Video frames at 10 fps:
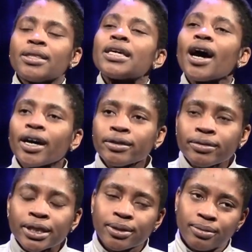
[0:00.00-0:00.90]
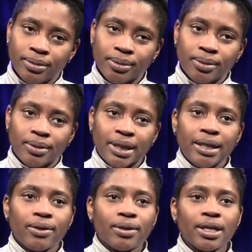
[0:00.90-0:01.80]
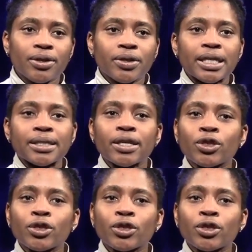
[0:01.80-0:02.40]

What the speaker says: The unwritten rule in theater is